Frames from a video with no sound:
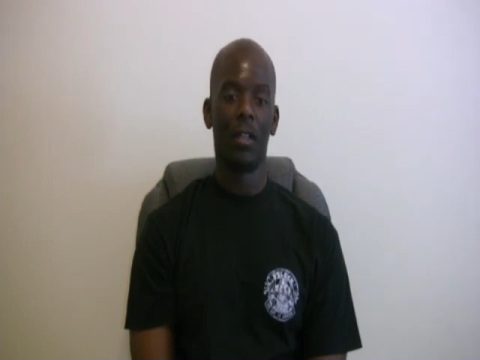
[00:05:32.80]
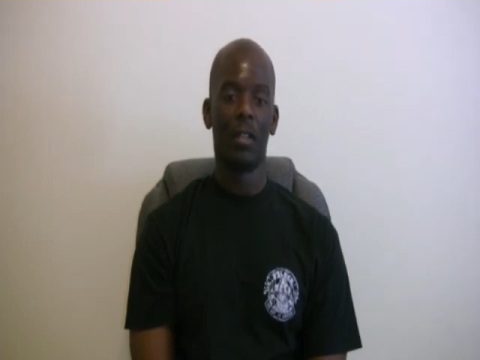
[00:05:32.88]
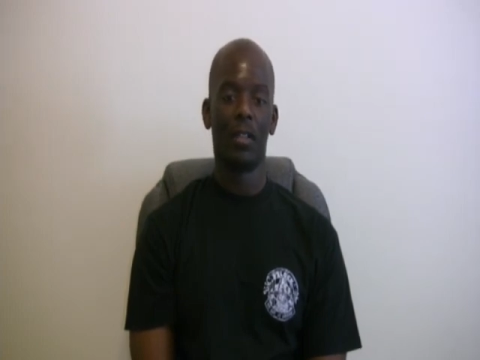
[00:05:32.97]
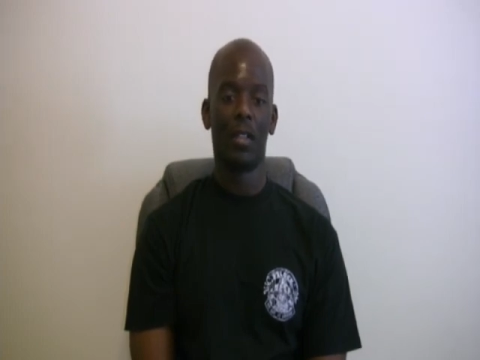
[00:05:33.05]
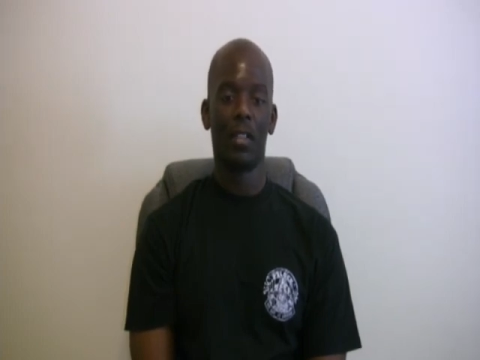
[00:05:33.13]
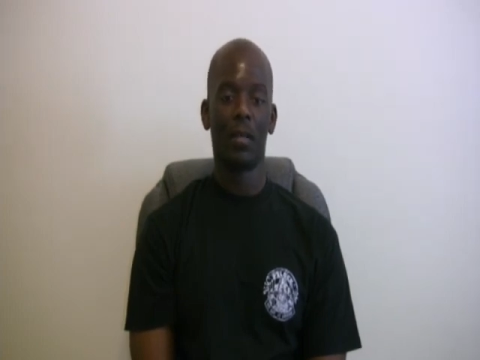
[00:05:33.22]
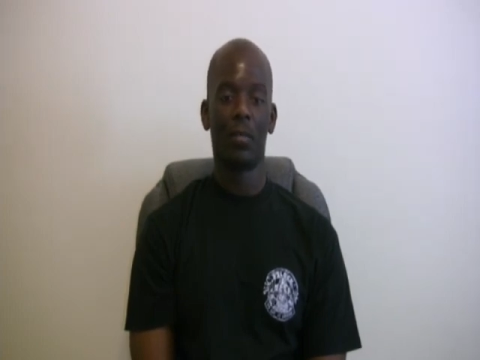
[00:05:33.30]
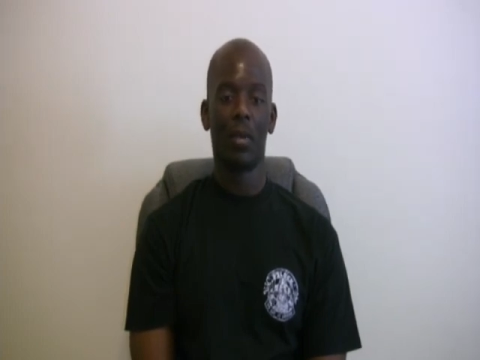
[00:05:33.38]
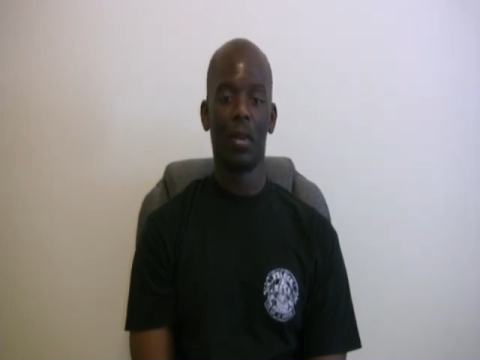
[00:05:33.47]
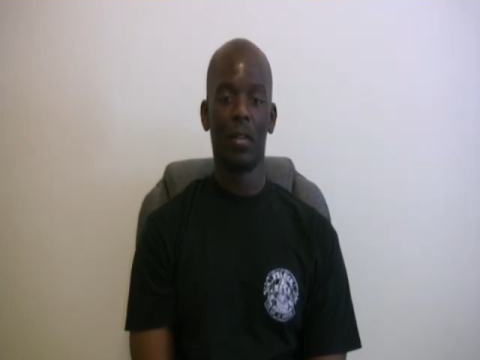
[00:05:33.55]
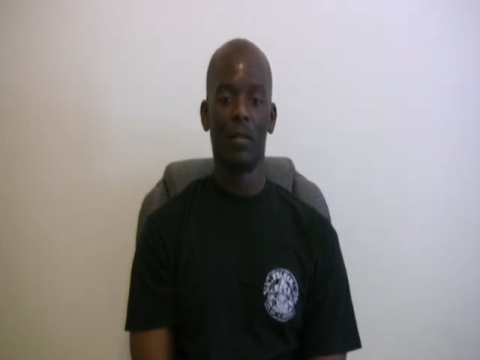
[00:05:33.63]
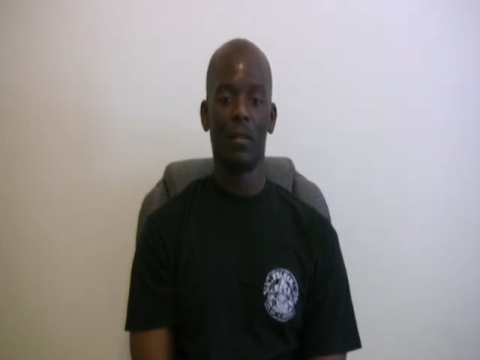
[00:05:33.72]
Since the
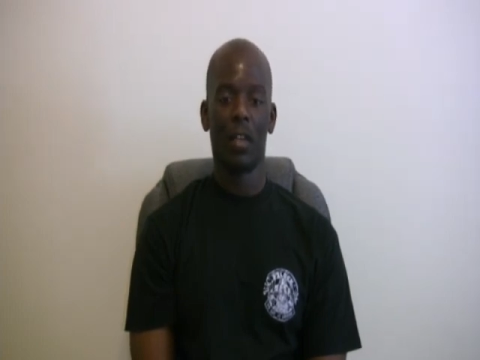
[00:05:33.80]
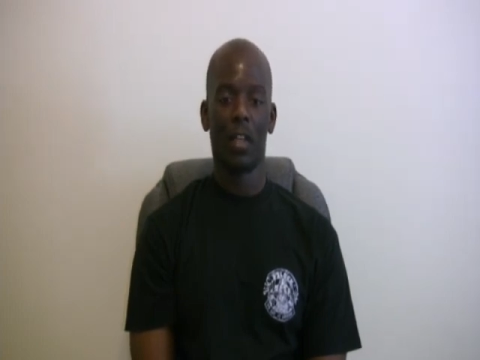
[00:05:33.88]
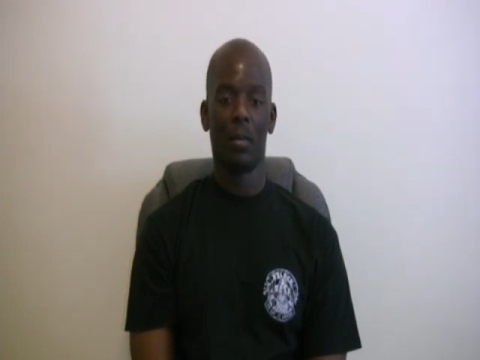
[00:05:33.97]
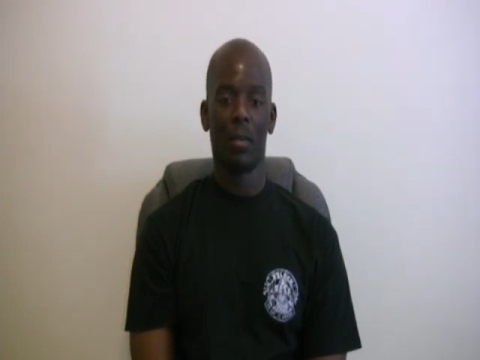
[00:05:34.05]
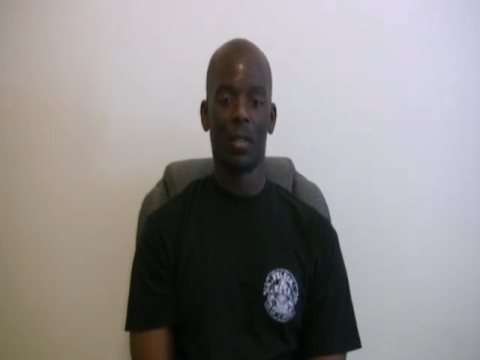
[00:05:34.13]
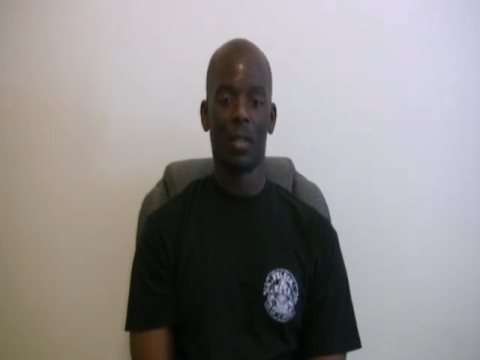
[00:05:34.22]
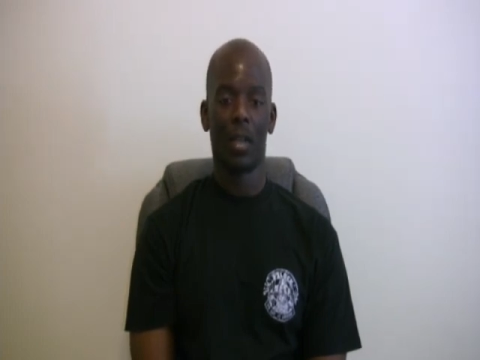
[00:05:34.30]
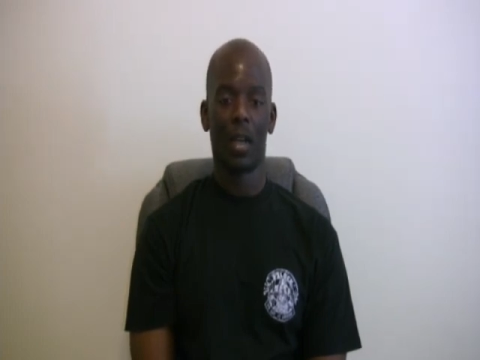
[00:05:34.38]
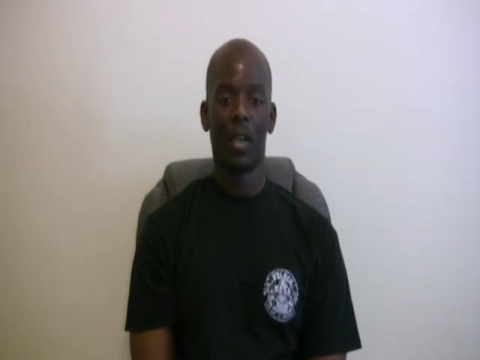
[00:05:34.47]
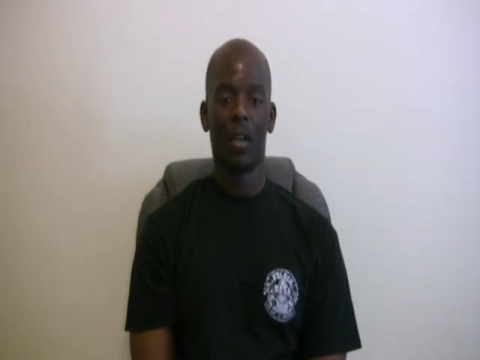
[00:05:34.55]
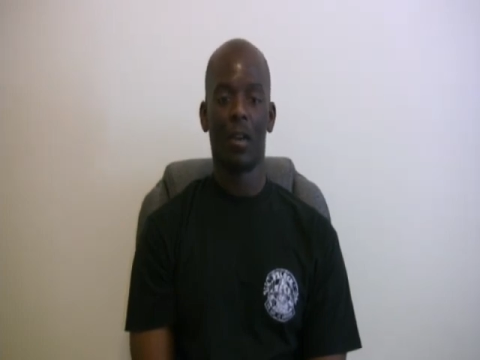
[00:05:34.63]
product development, i.e.